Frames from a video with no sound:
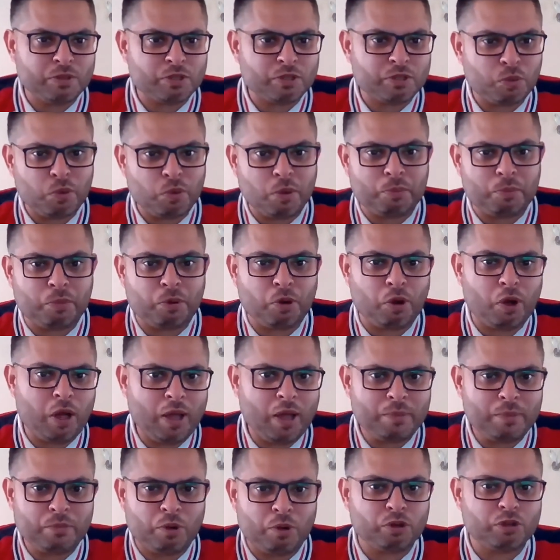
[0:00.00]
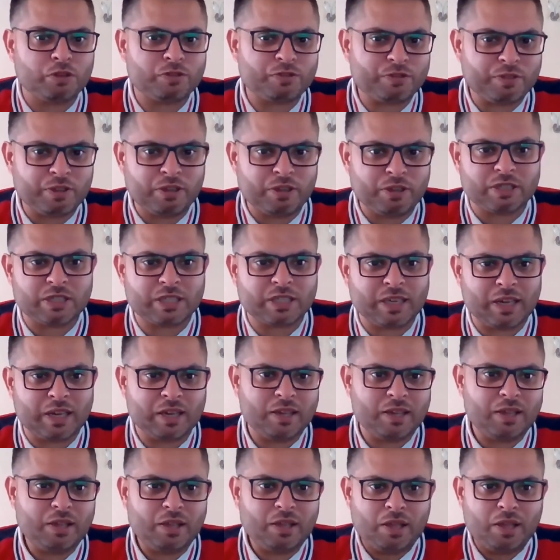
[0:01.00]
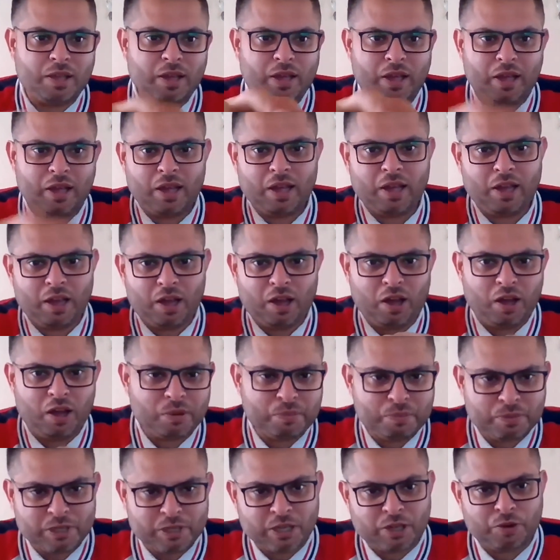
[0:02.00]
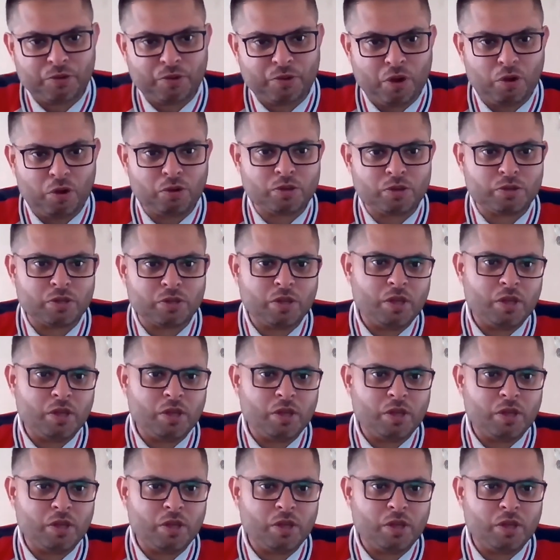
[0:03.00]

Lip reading: So we'll put a modal filter on a particular road,